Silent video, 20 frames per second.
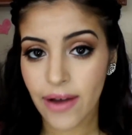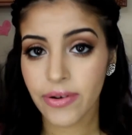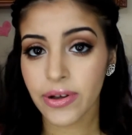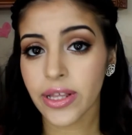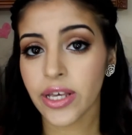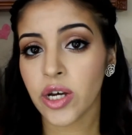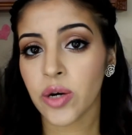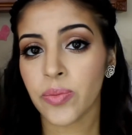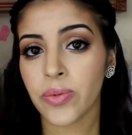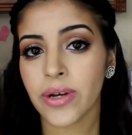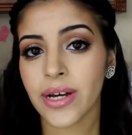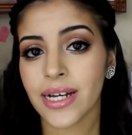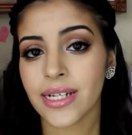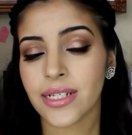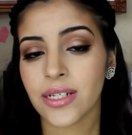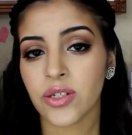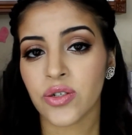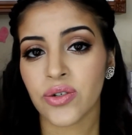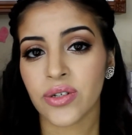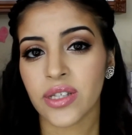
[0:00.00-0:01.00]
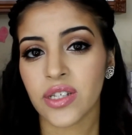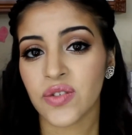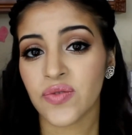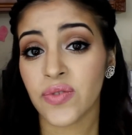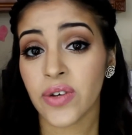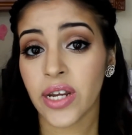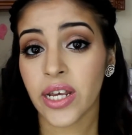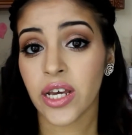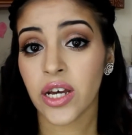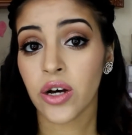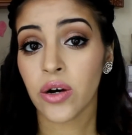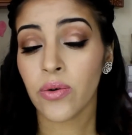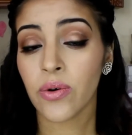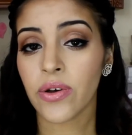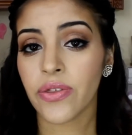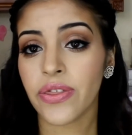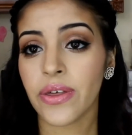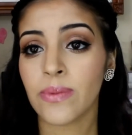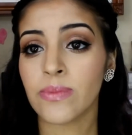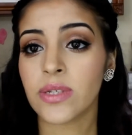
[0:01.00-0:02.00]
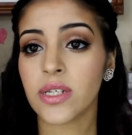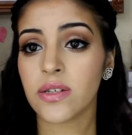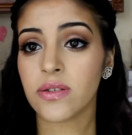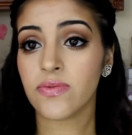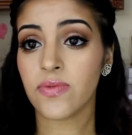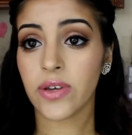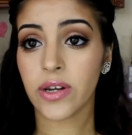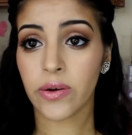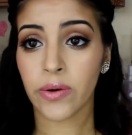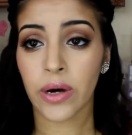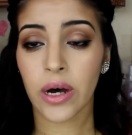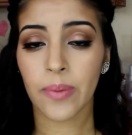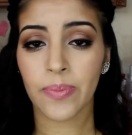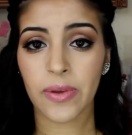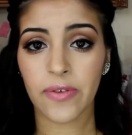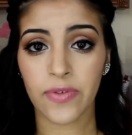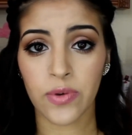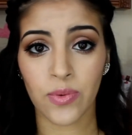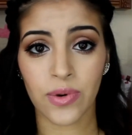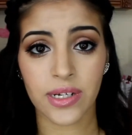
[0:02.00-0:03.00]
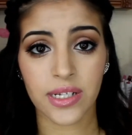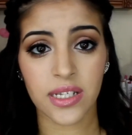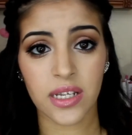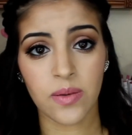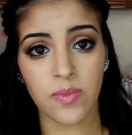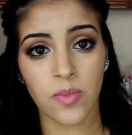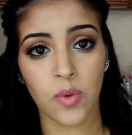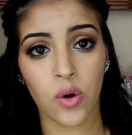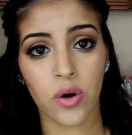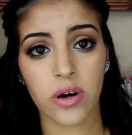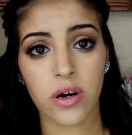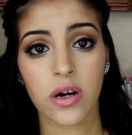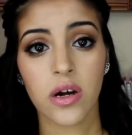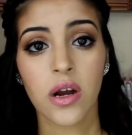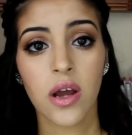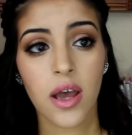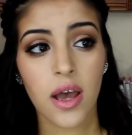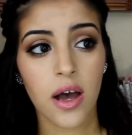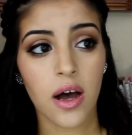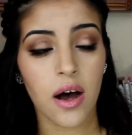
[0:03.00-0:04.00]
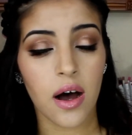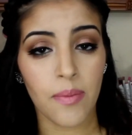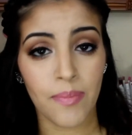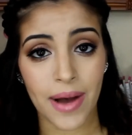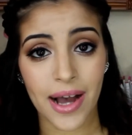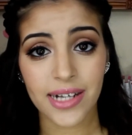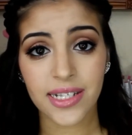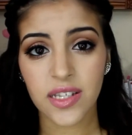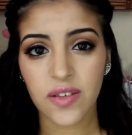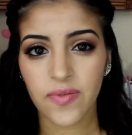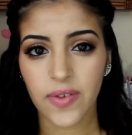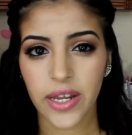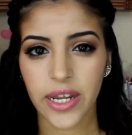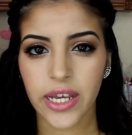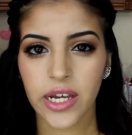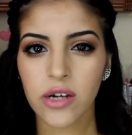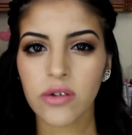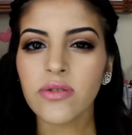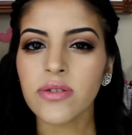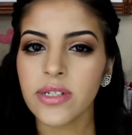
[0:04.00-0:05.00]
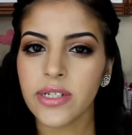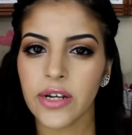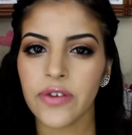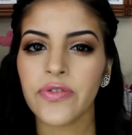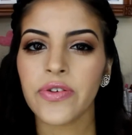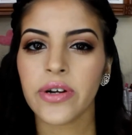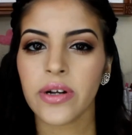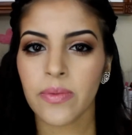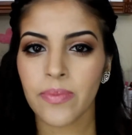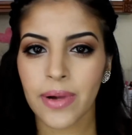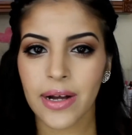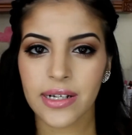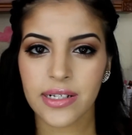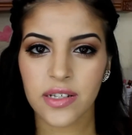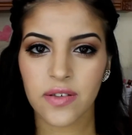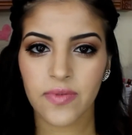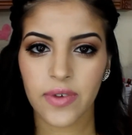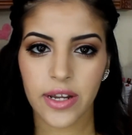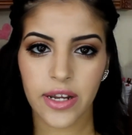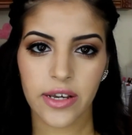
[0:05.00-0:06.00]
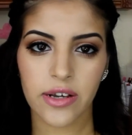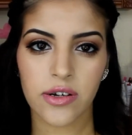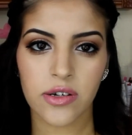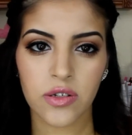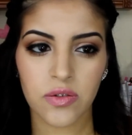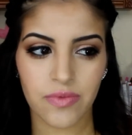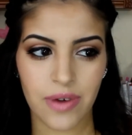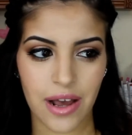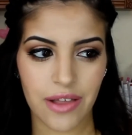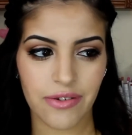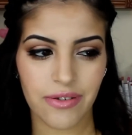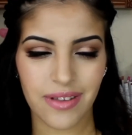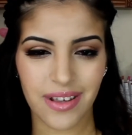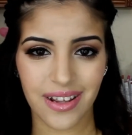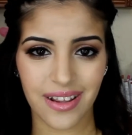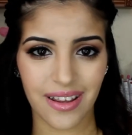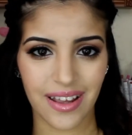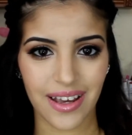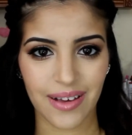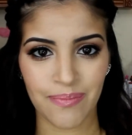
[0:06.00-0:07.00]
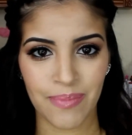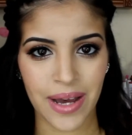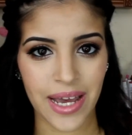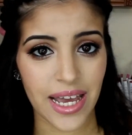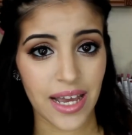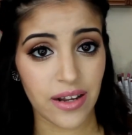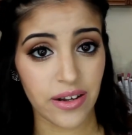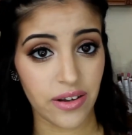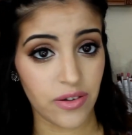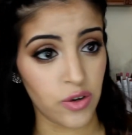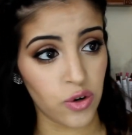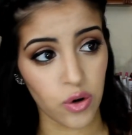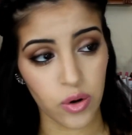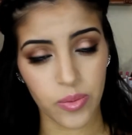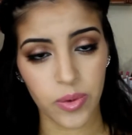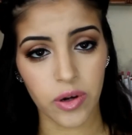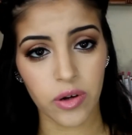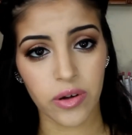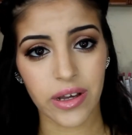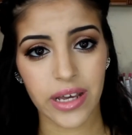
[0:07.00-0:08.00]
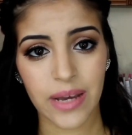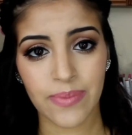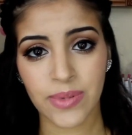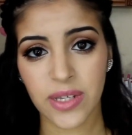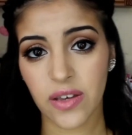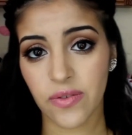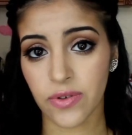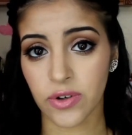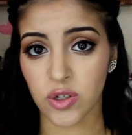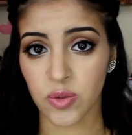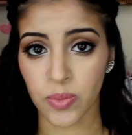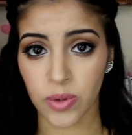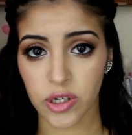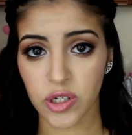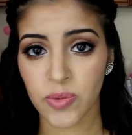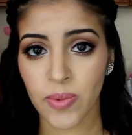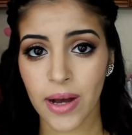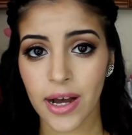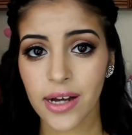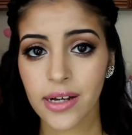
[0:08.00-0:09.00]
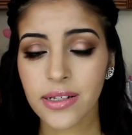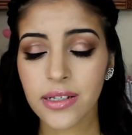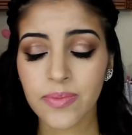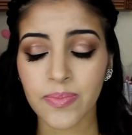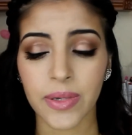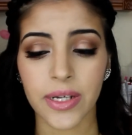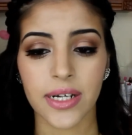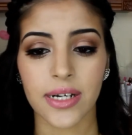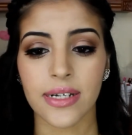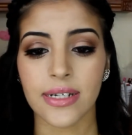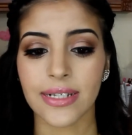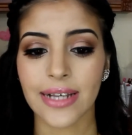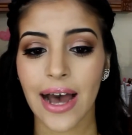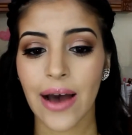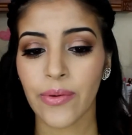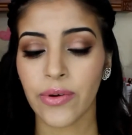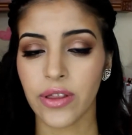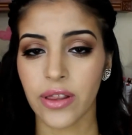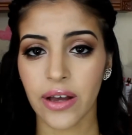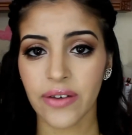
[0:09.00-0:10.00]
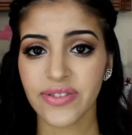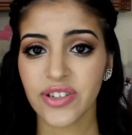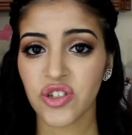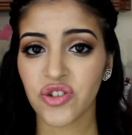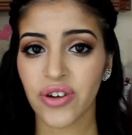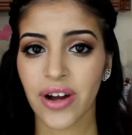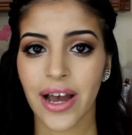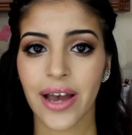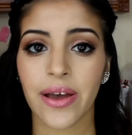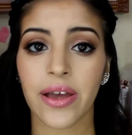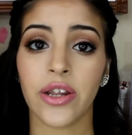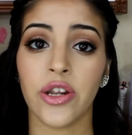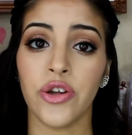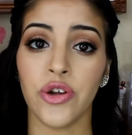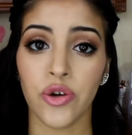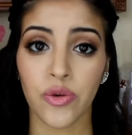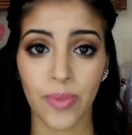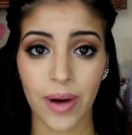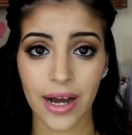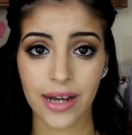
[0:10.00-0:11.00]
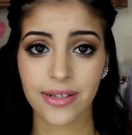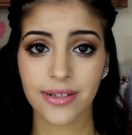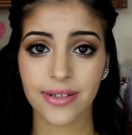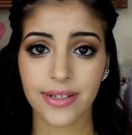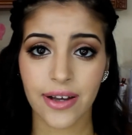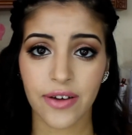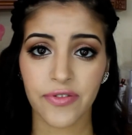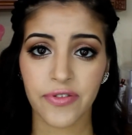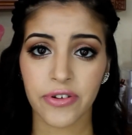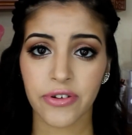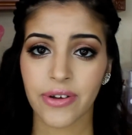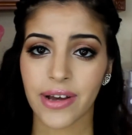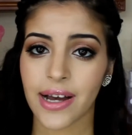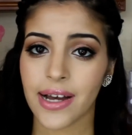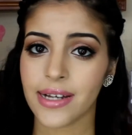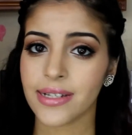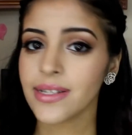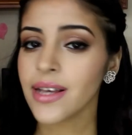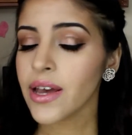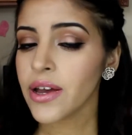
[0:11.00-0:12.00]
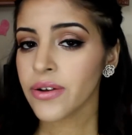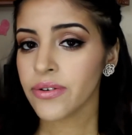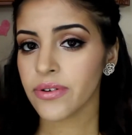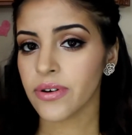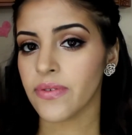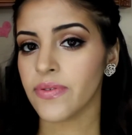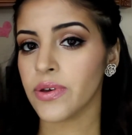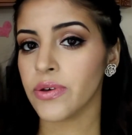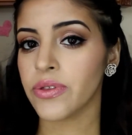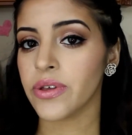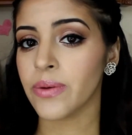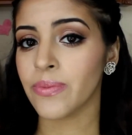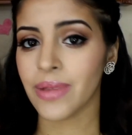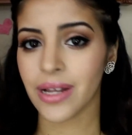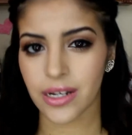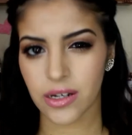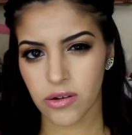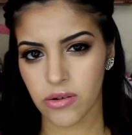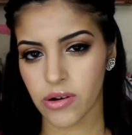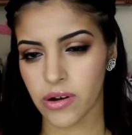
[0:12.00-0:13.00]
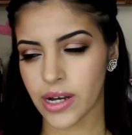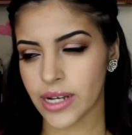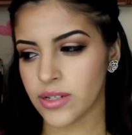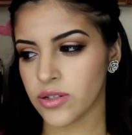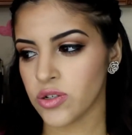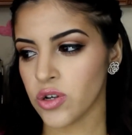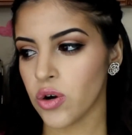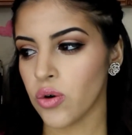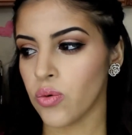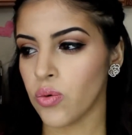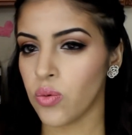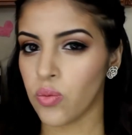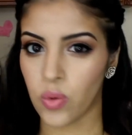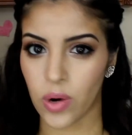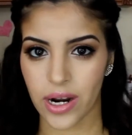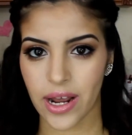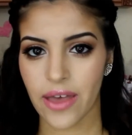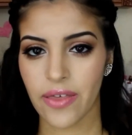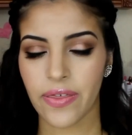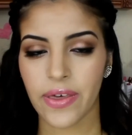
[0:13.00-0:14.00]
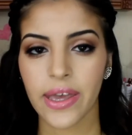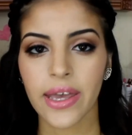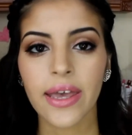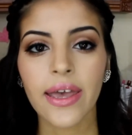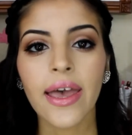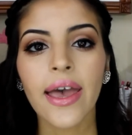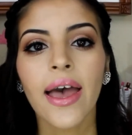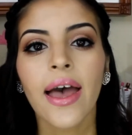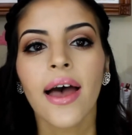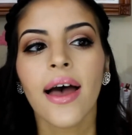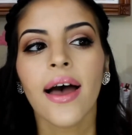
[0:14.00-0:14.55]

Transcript: I really hope you guys enjoyed this video. Thumbs this video up if you want to see more unboxing videos, different unboxing videos rather than like my normal Ipsy vs Birchbox, because I would love to try new boxes out for you guys, review them, let you guys know what I think.